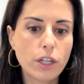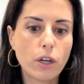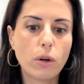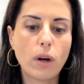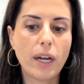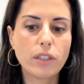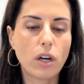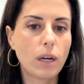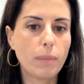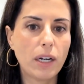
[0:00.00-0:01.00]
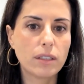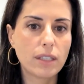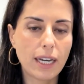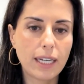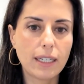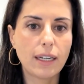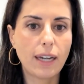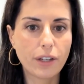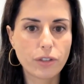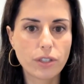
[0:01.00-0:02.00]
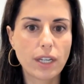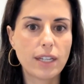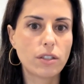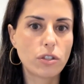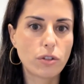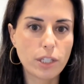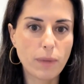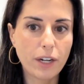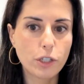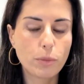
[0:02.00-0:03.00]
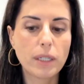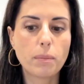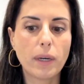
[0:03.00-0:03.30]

I talk about diet and exercise and stress management,